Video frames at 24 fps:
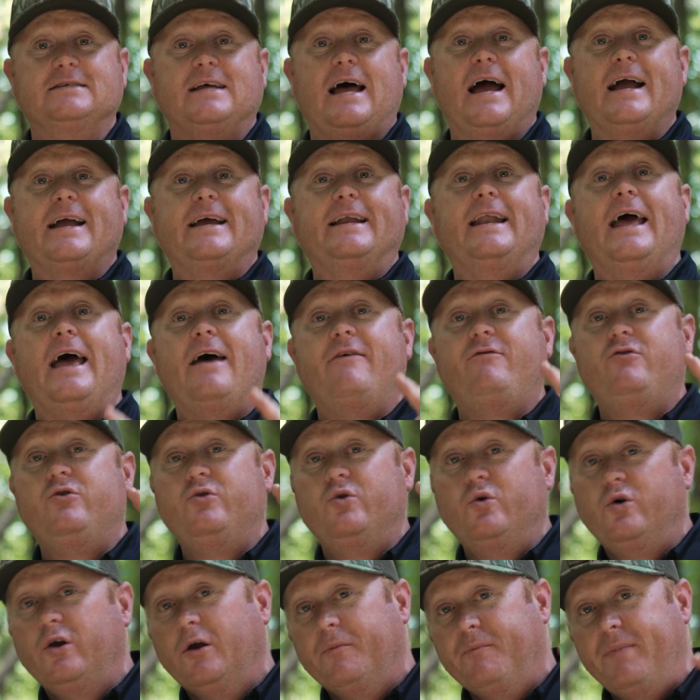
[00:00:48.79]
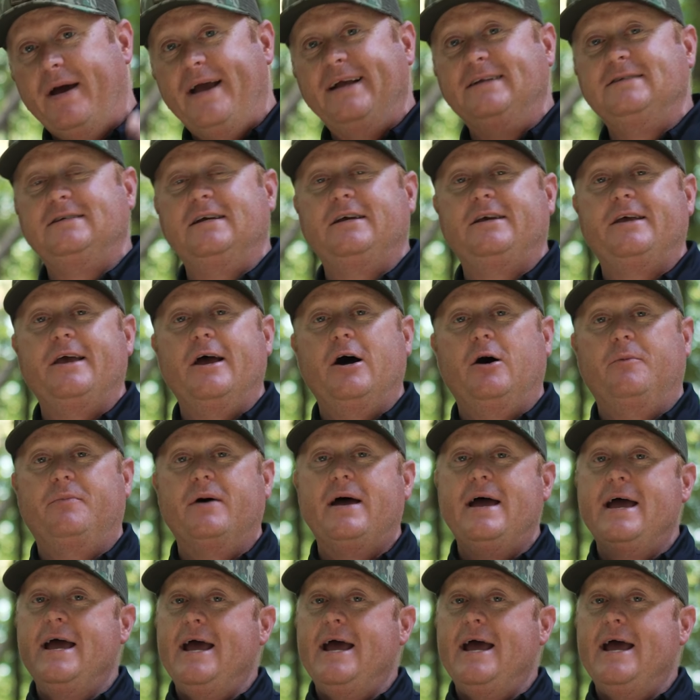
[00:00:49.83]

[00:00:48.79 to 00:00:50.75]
I can have you doing a basic yelp